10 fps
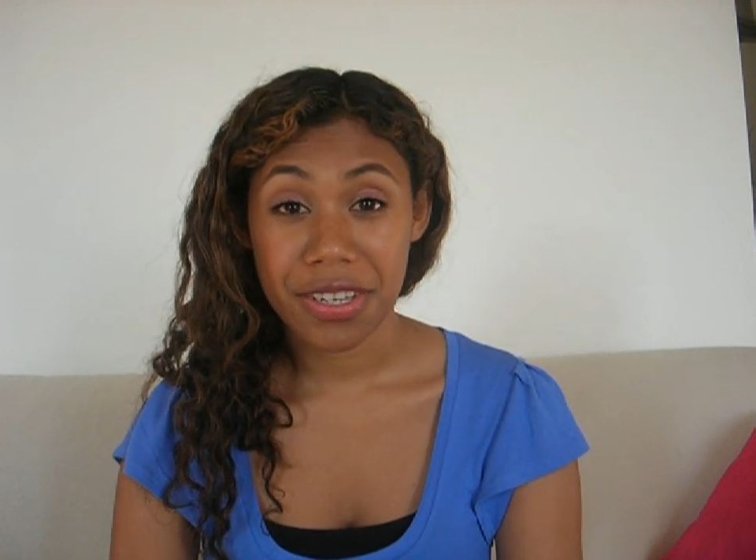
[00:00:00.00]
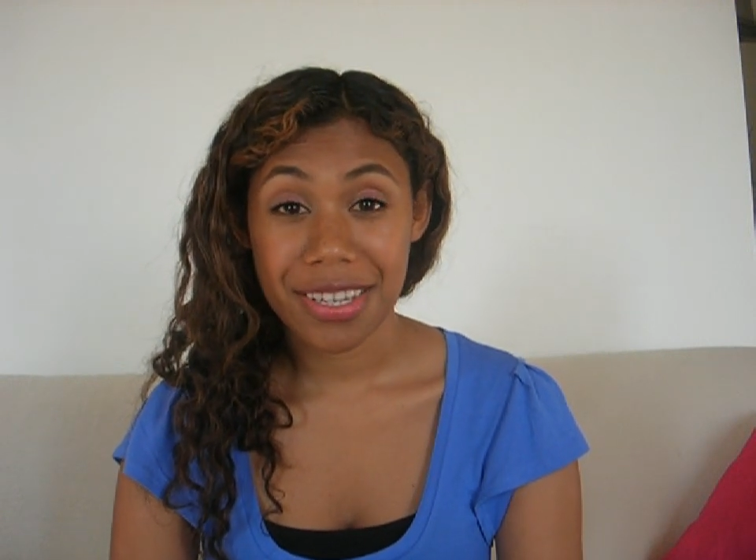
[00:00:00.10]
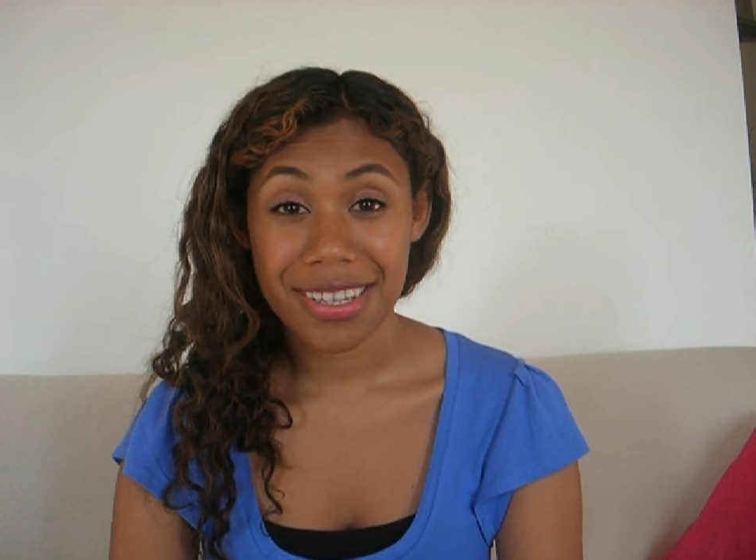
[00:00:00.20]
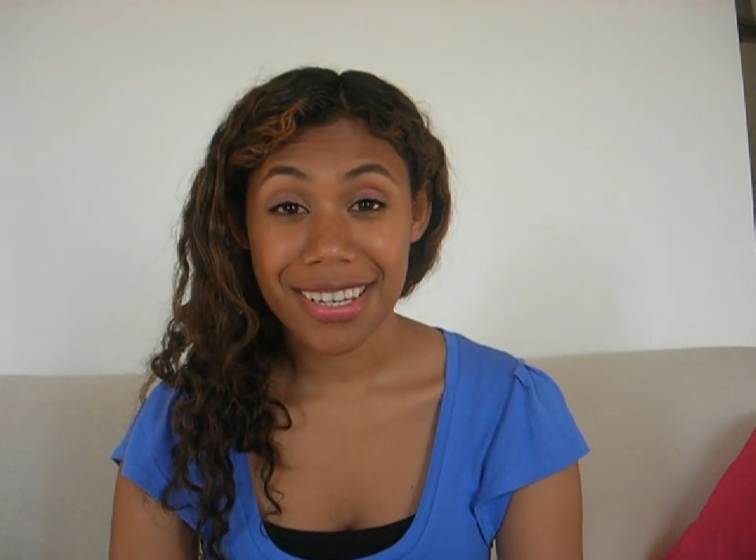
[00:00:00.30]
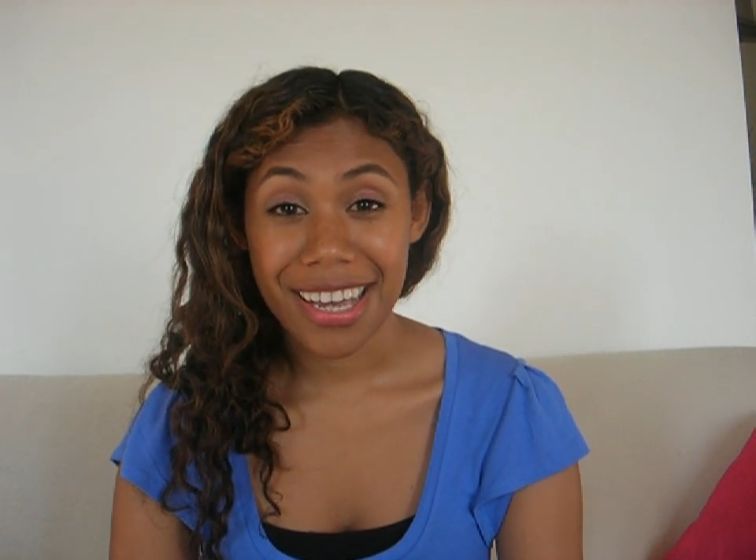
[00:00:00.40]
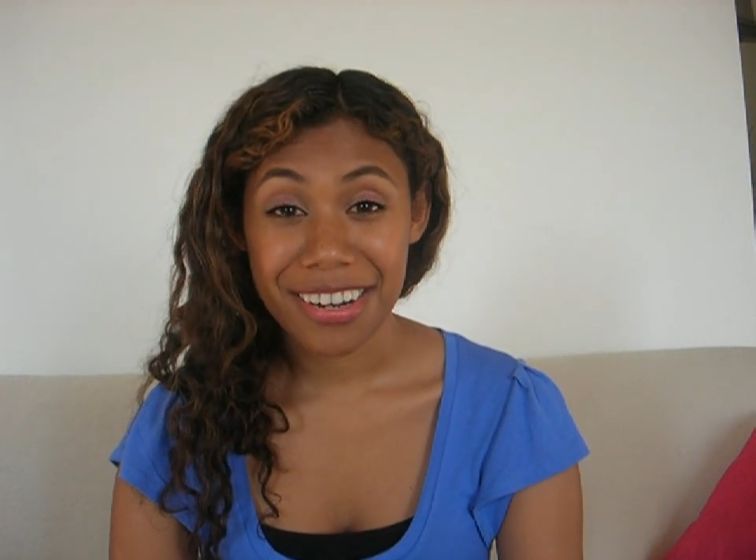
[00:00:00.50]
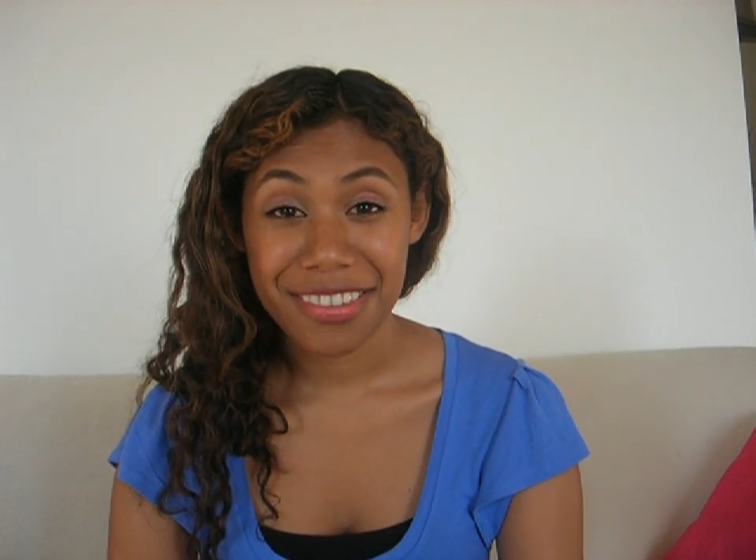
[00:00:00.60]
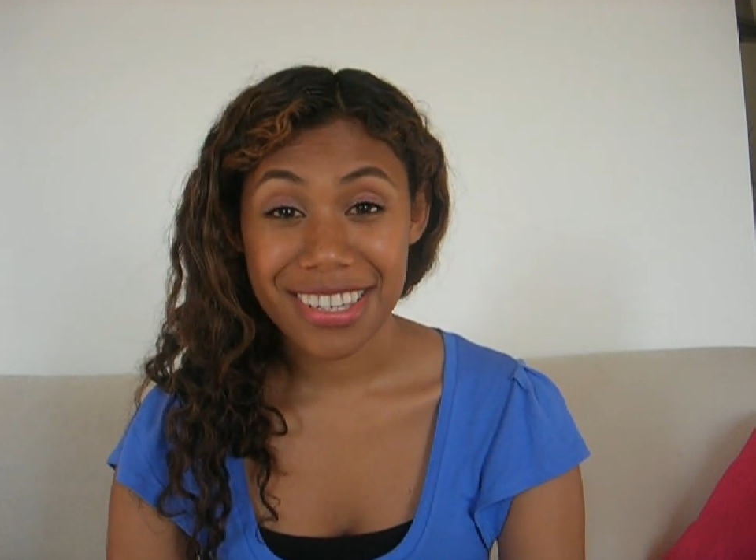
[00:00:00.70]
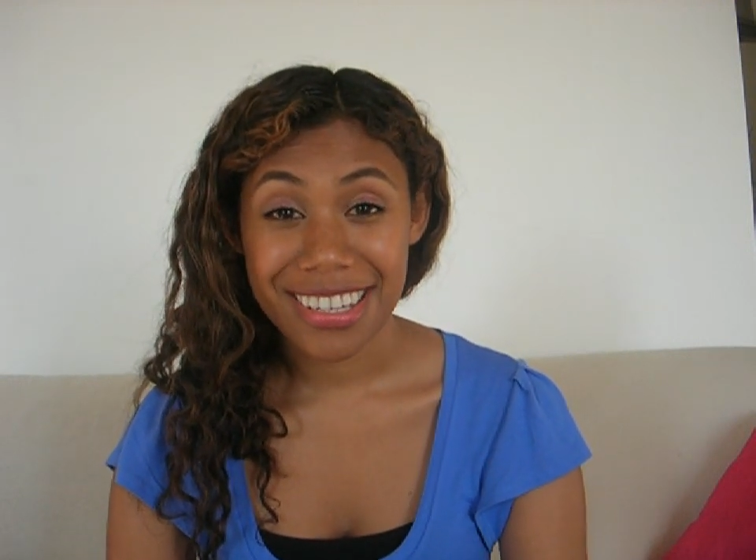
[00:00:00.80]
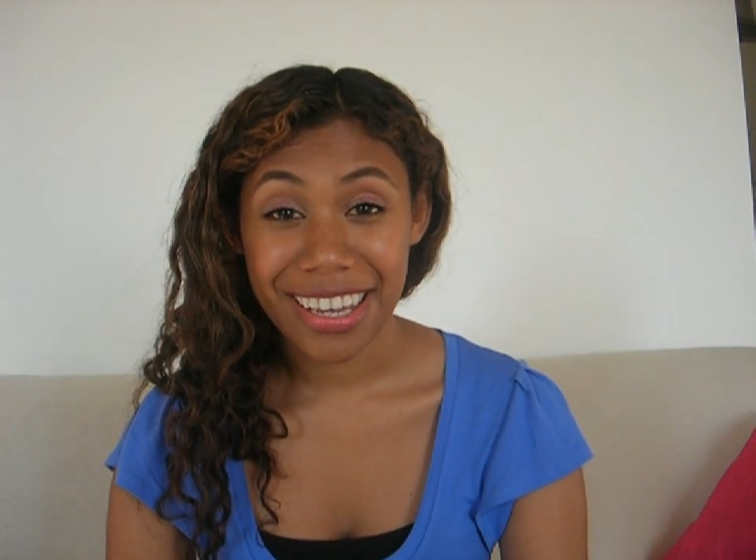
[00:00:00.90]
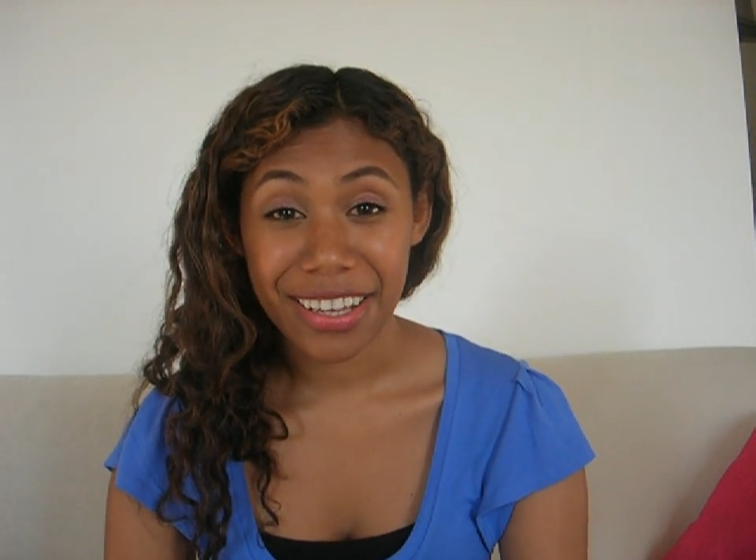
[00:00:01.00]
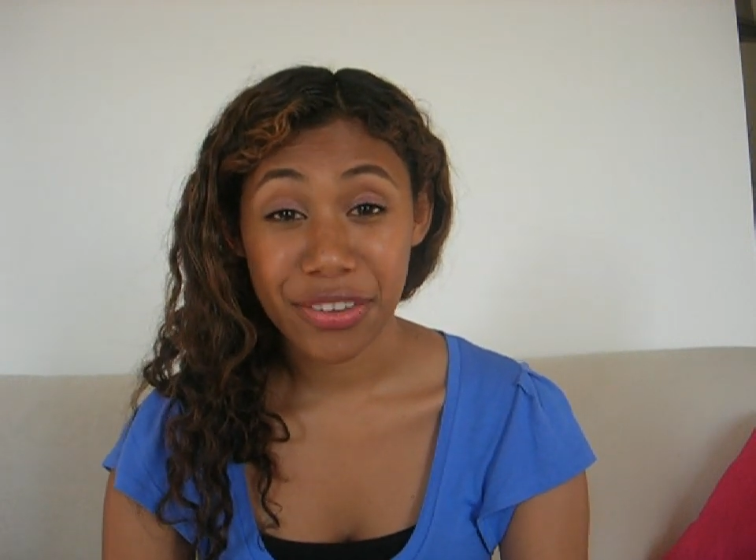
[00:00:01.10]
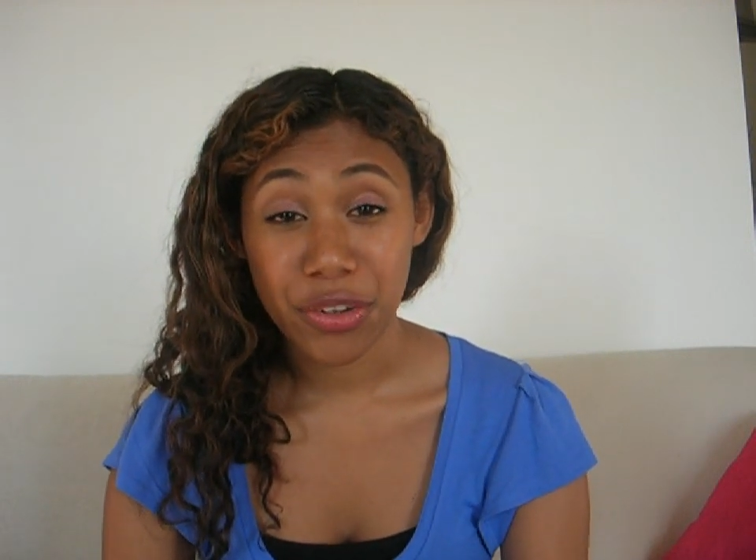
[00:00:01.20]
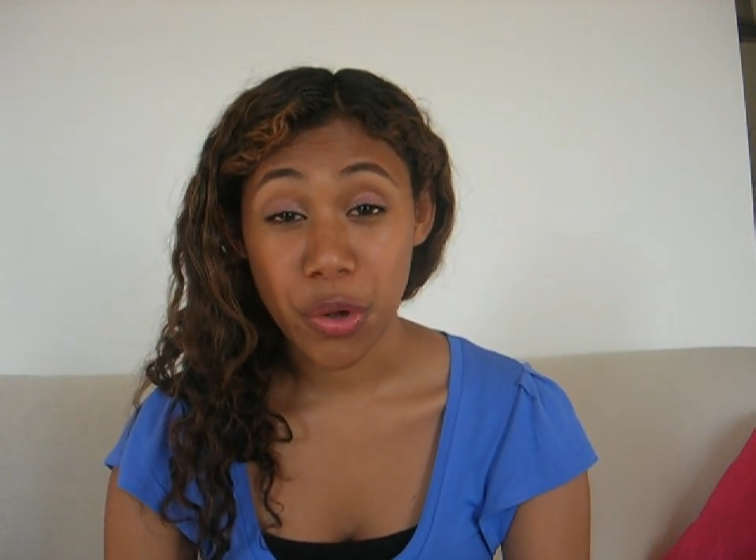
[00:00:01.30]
of us outside of the States,